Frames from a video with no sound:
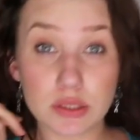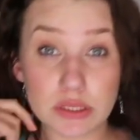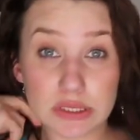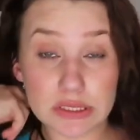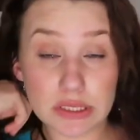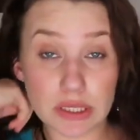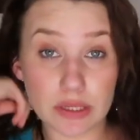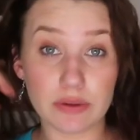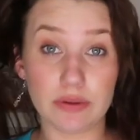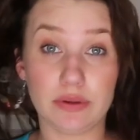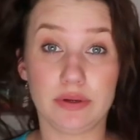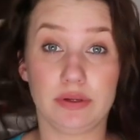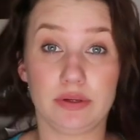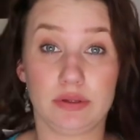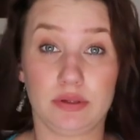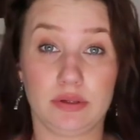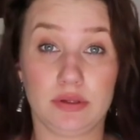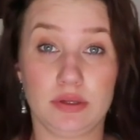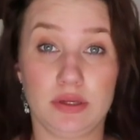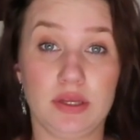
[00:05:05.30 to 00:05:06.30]
So
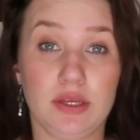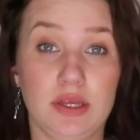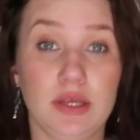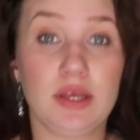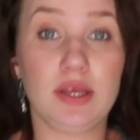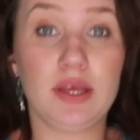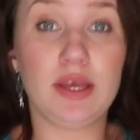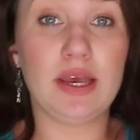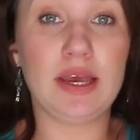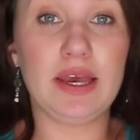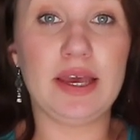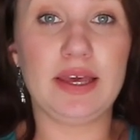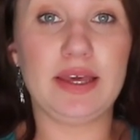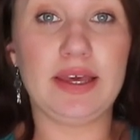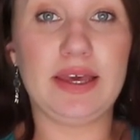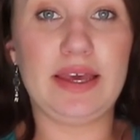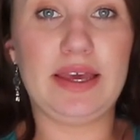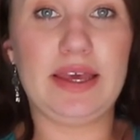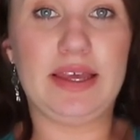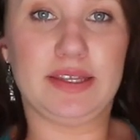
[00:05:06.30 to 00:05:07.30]

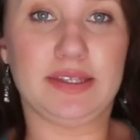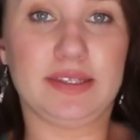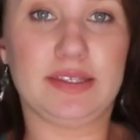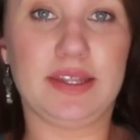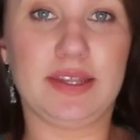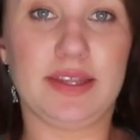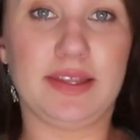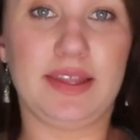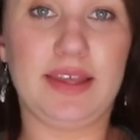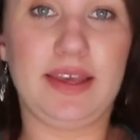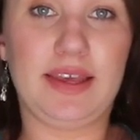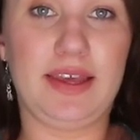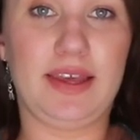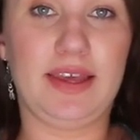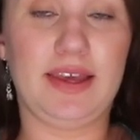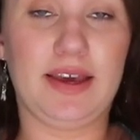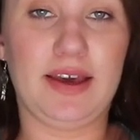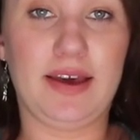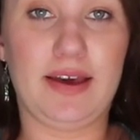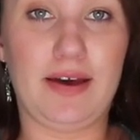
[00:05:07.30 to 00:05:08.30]
here is
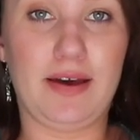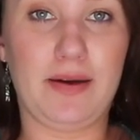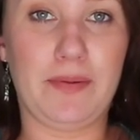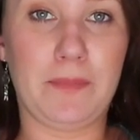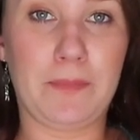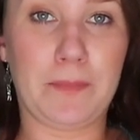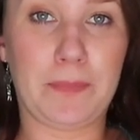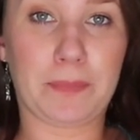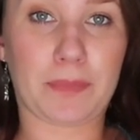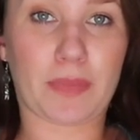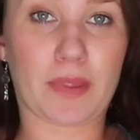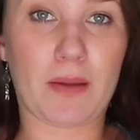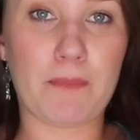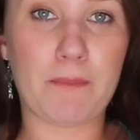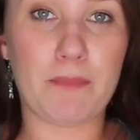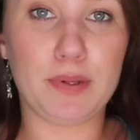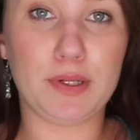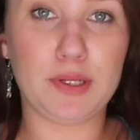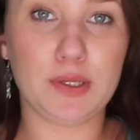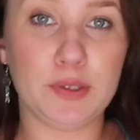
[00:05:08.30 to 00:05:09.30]
the um,
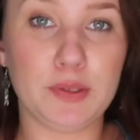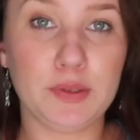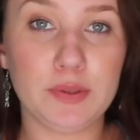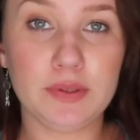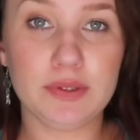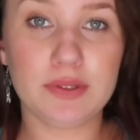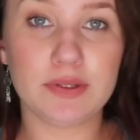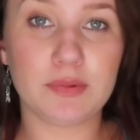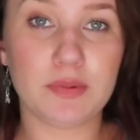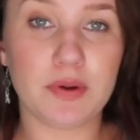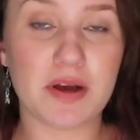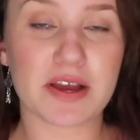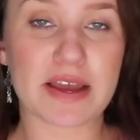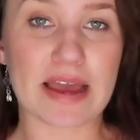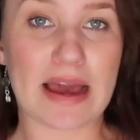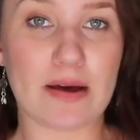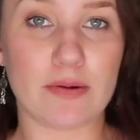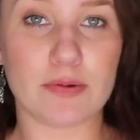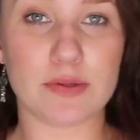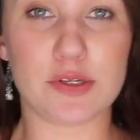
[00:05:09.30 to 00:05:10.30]
blue
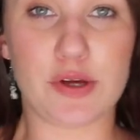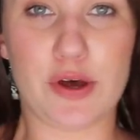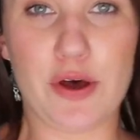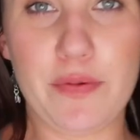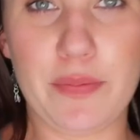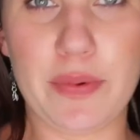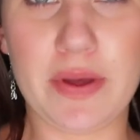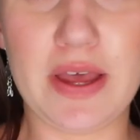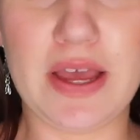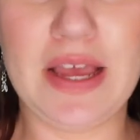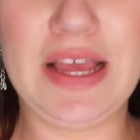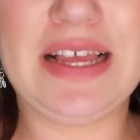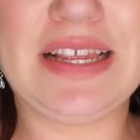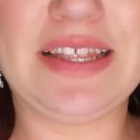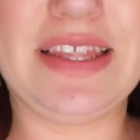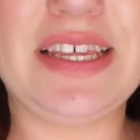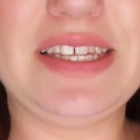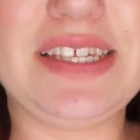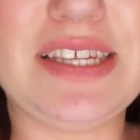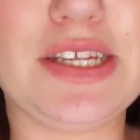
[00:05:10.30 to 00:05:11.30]
workout top.
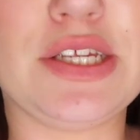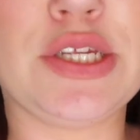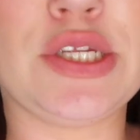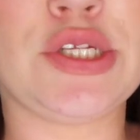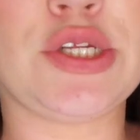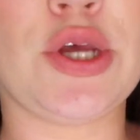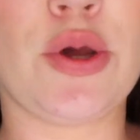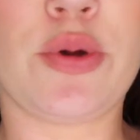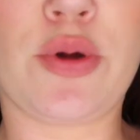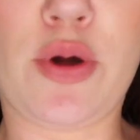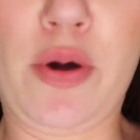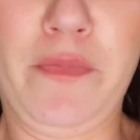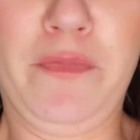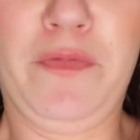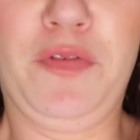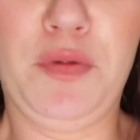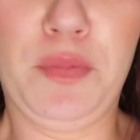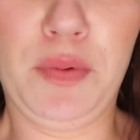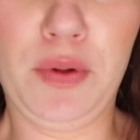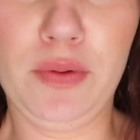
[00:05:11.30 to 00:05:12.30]
This is so
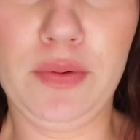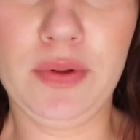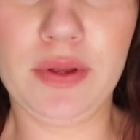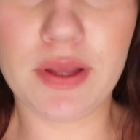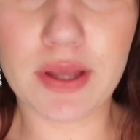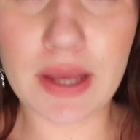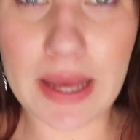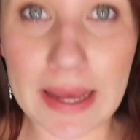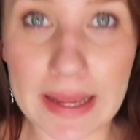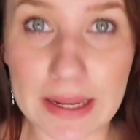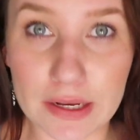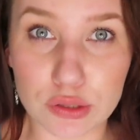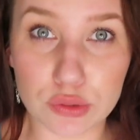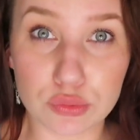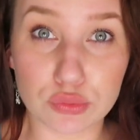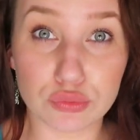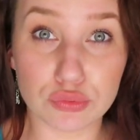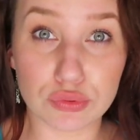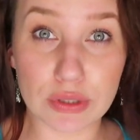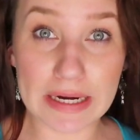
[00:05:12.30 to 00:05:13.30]
comfortable
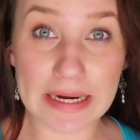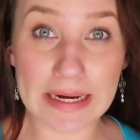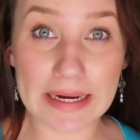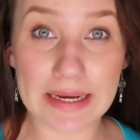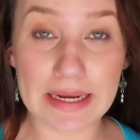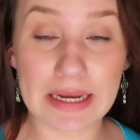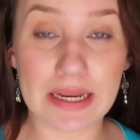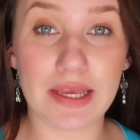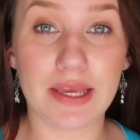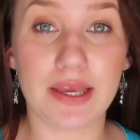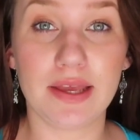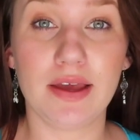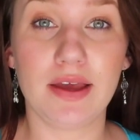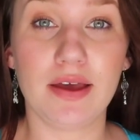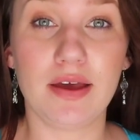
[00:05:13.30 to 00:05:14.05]
and really